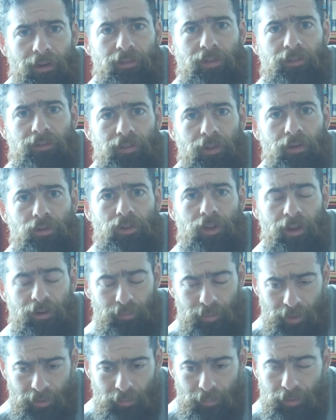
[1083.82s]
of the flow state of
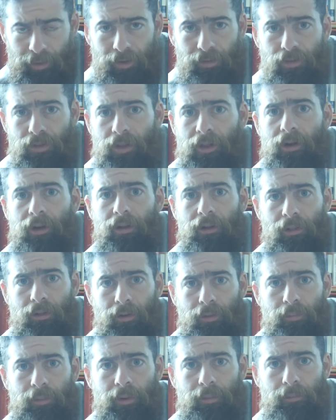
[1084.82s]
being the person a
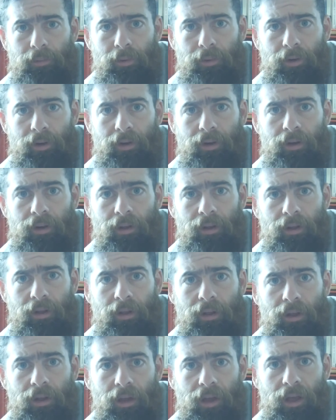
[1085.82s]
little bit more.
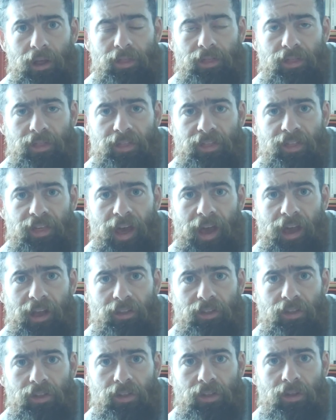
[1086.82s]
And
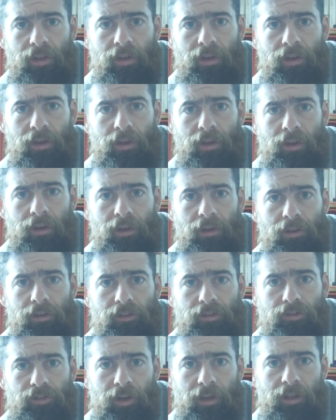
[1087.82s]
that's
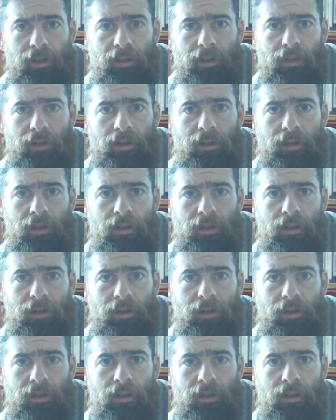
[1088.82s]
tricky.